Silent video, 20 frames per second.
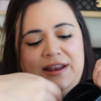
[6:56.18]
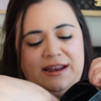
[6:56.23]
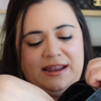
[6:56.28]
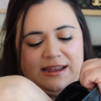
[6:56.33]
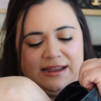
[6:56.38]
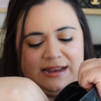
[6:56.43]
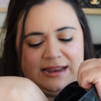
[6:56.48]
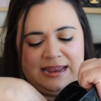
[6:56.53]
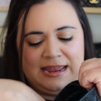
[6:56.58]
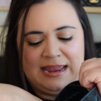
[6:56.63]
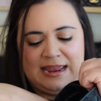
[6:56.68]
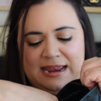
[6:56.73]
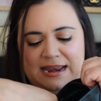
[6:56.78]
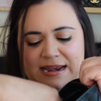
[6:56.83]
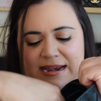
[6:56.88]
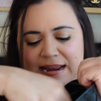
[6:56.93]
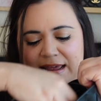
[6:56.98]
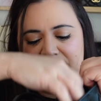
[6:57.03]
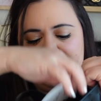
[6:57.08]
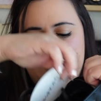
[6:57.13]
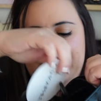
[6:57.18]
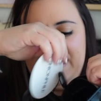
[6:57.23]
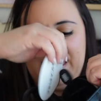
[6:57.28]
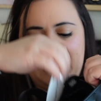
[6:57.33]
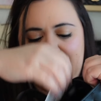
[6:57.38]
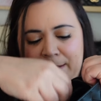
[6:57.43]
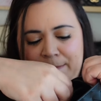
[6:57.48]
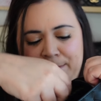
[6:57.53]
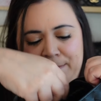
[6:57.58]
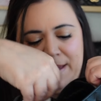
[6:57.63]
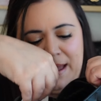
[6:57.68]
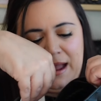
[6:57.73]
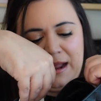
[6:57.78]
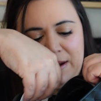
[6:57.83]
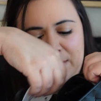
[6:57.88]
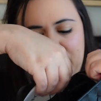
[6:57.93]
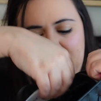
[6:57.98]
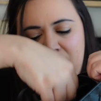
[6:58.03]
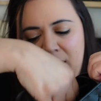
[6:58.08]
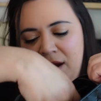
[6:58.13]
it in that
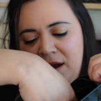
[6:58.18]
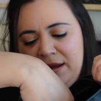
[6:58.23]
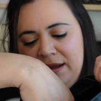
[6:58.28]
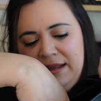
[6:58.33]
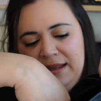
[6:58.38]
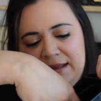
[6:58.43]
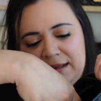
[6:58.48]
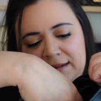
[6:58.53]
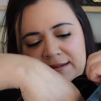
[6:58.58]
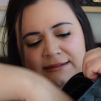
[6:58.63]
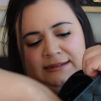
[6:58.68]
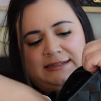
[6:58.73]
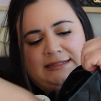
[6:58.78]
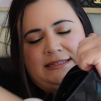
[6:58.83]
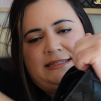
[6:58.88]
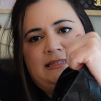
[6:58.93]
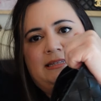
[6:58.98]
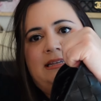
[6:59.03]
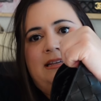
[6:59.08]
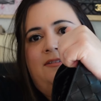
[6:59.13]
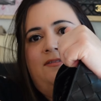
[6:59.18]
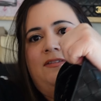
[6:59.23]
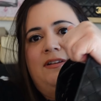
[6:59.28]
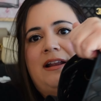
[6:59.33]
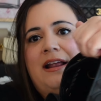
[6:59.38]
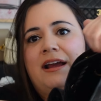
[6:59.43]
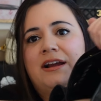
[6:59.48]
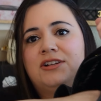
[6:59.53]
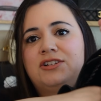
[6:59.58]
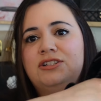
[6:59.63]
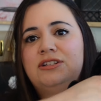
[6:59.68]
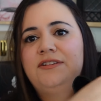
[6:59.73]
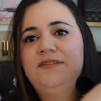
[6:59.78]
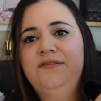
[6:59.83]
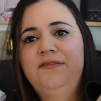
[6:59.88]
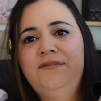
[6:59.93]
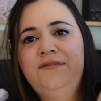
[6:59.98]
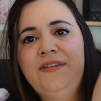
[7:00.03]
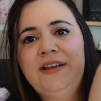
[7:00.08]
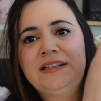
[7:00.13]
back pocket, let's see if it actually
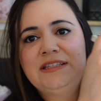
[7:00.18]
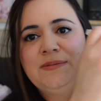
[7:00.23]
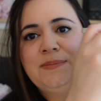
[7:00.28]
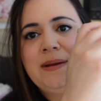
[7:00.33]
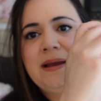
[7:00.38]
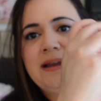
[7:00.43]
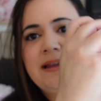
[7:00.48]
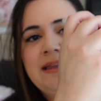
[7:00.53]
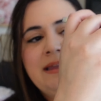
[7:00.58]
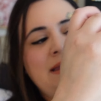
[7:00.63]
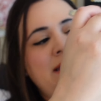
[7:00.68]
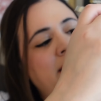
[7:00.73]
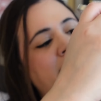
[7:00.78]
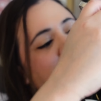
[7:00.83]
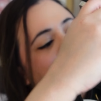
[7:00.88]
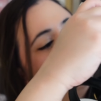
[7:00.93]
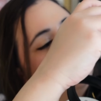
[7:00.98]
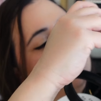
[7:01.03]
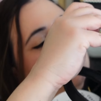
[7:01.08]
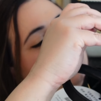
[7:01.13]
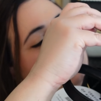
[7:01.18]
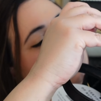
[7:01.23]
fits back here.